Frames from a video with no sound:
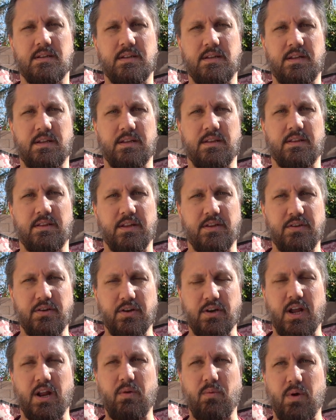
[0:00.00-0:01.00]
then
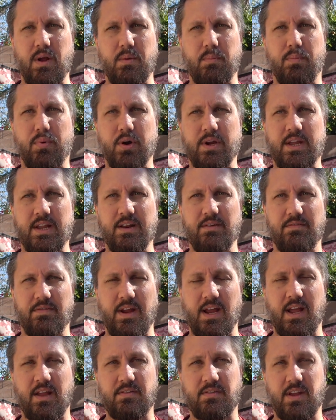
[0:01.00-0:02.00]
you're going to want to book in
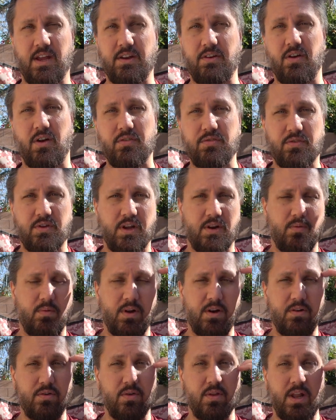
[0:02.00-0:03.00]
advance, and you're also going to
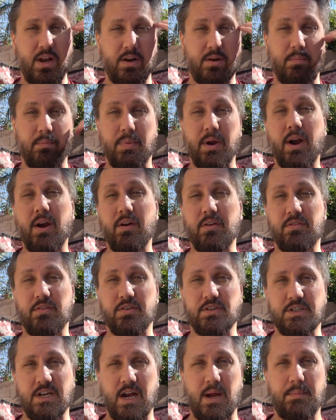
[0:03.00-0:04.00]
want to do a lot of
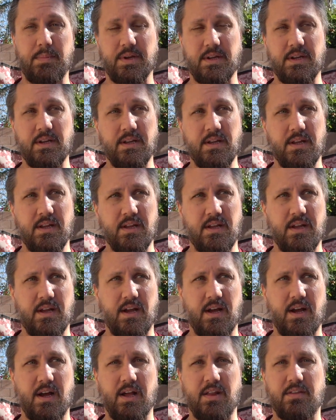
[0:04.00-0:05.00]
comparison shopping.
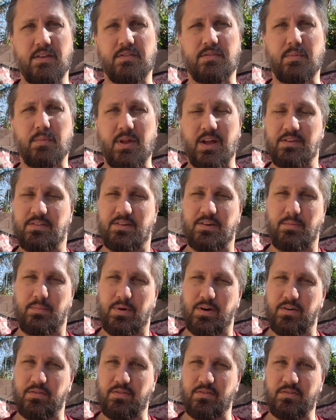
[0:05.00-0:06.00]
This applies to
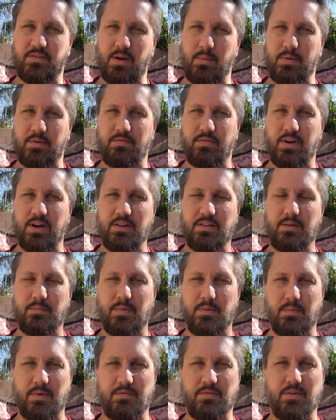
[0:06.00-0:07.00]
comparison shopping for anything,
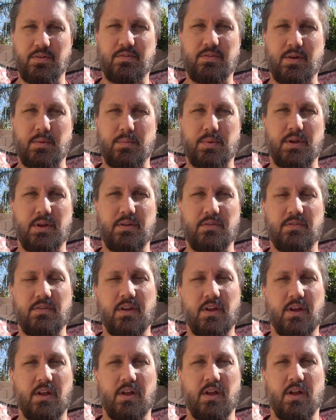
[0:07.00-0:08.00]
but my first tip is
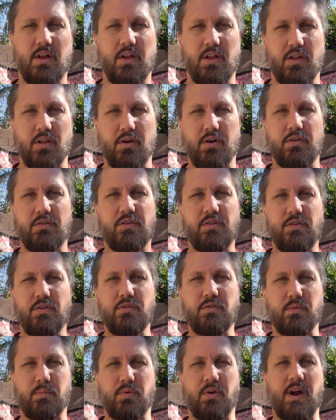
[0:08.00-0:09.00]
learn to
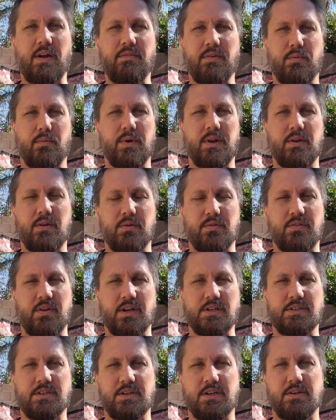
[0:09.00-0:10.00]
use a private window
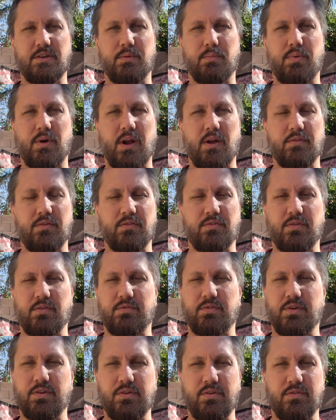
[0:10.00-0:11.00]
session in your browser. So
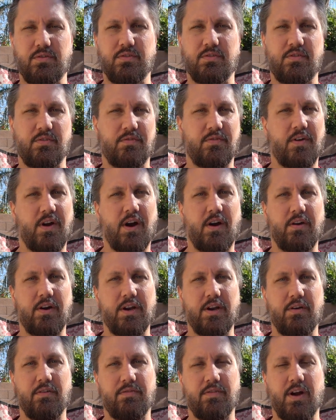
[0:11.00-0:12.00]
if you're using
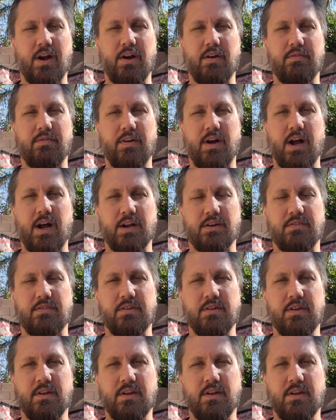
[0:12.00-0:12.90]
Safari or Firefox,